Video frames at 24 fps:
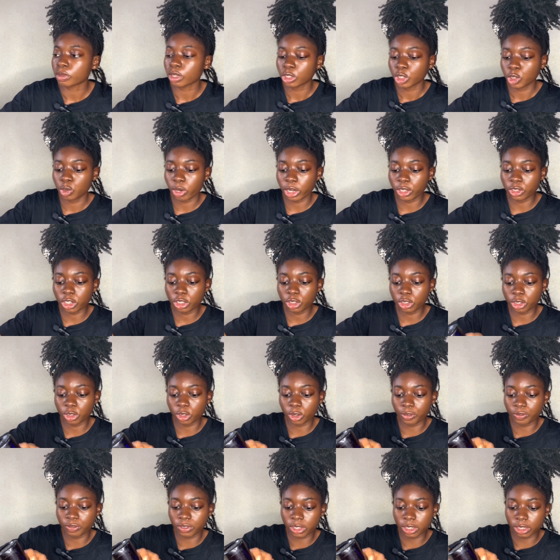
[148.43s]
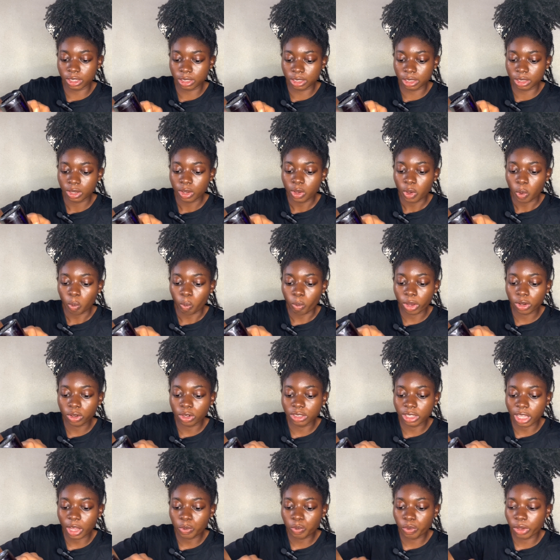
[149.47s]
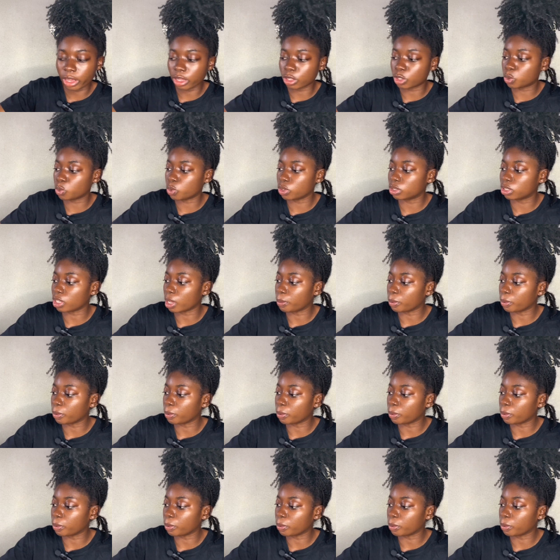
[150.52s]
So I just thought of this. Why don't I wear a twister?